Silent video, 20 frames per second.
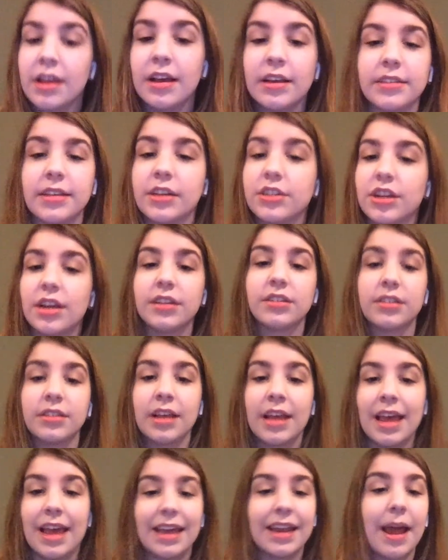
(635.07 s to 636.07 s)
such as
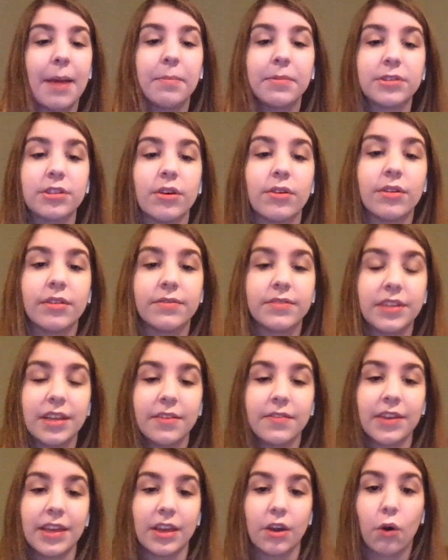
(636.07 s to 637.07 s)
an episode of
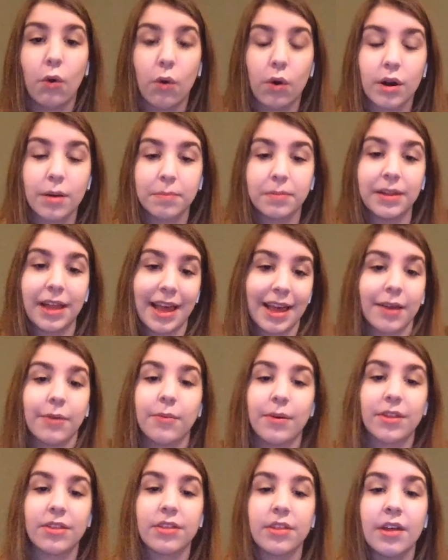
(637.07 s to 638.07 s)
TV or playing
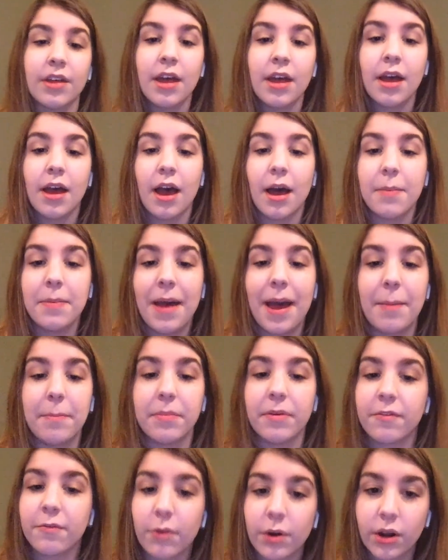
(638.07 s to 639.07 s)
with a pet
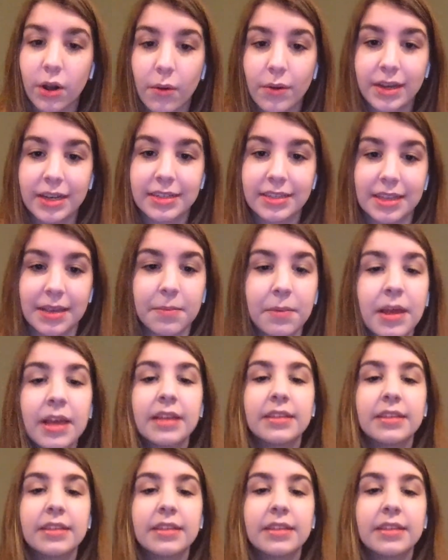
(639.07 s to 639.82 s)
before going to sleep.